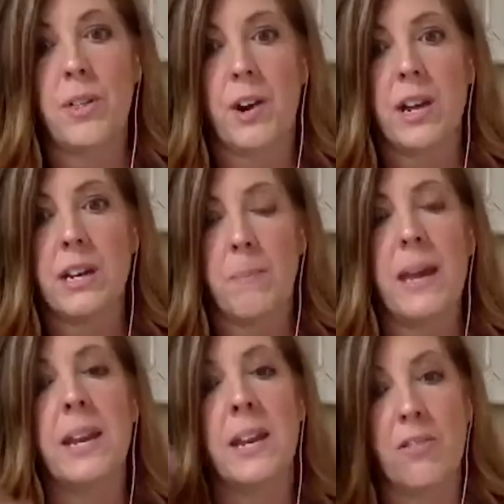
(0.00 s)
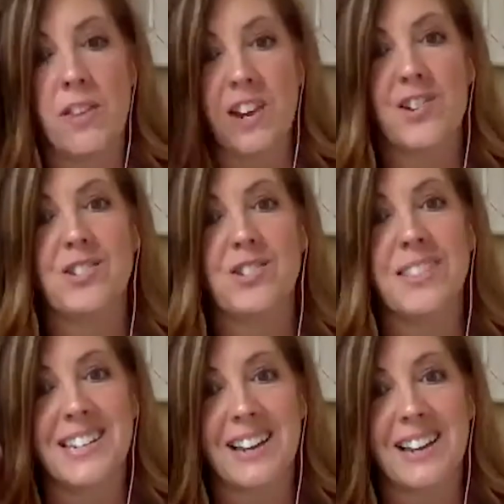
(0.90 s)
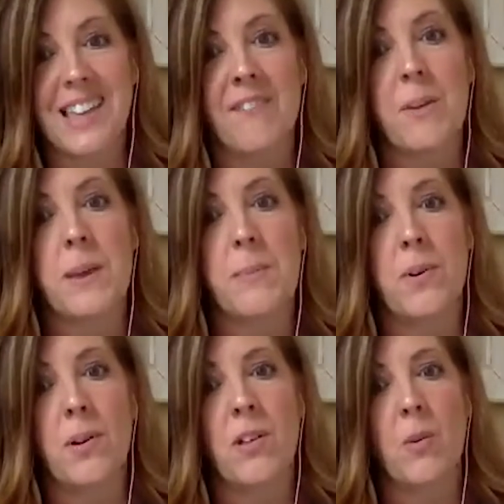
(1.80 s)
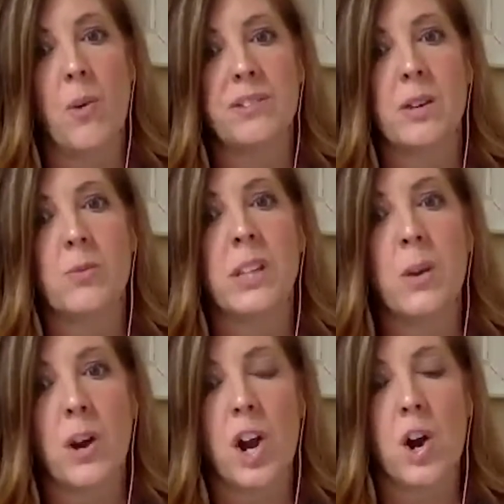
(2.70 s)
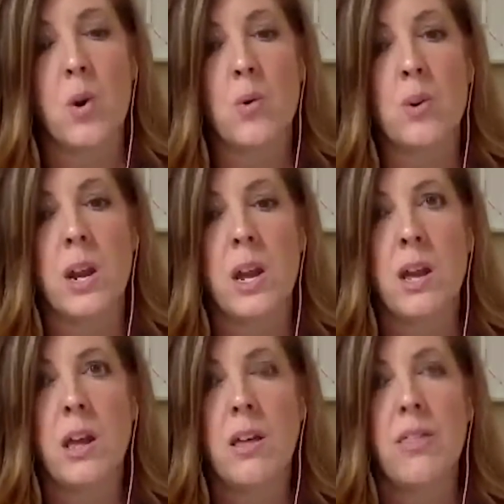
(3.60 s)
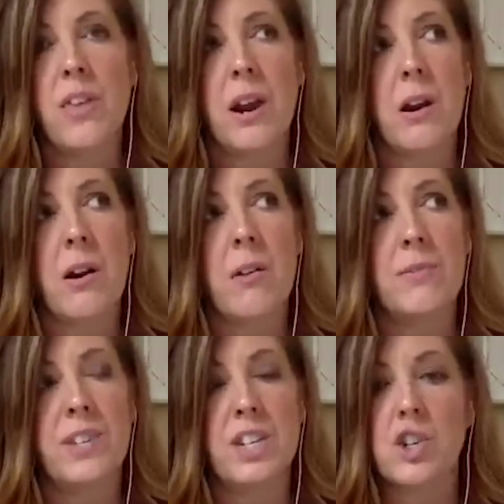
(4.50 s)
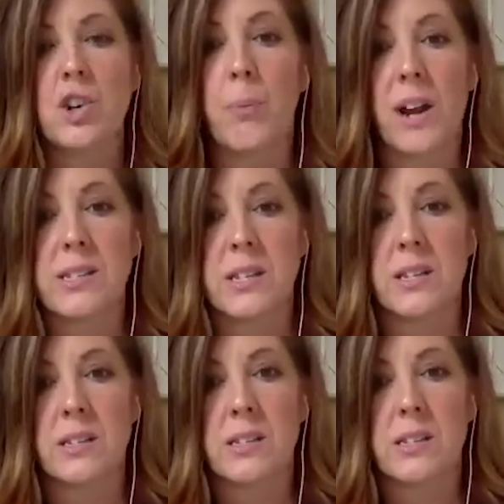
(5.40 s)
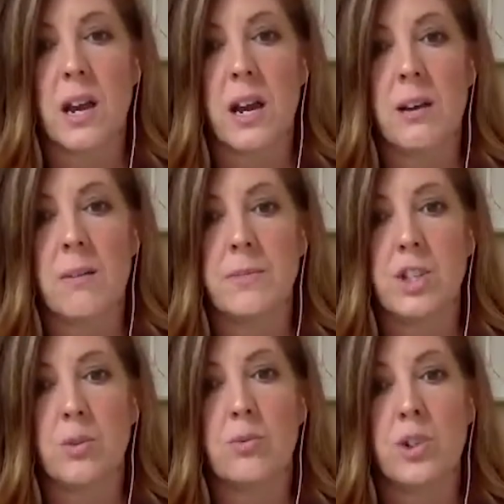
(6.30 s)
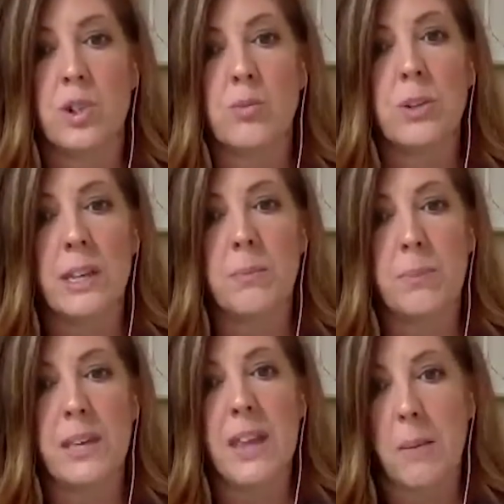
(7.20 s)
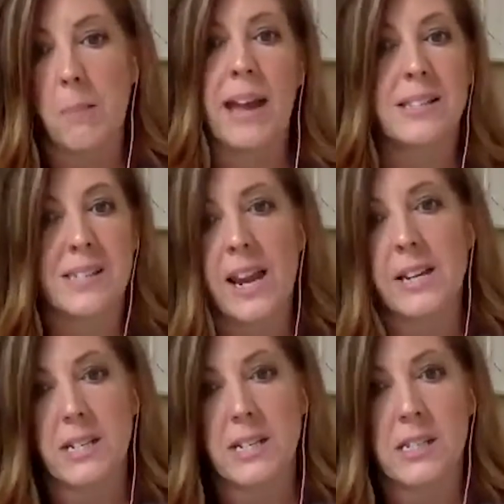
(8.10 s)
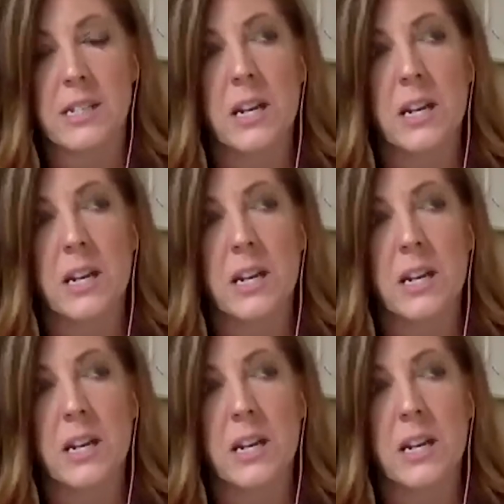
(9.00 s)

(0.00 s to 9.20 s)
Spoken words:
independent thinkers and the tech savvy people and the ones that really want to own their digital presence to really be that mad scientist.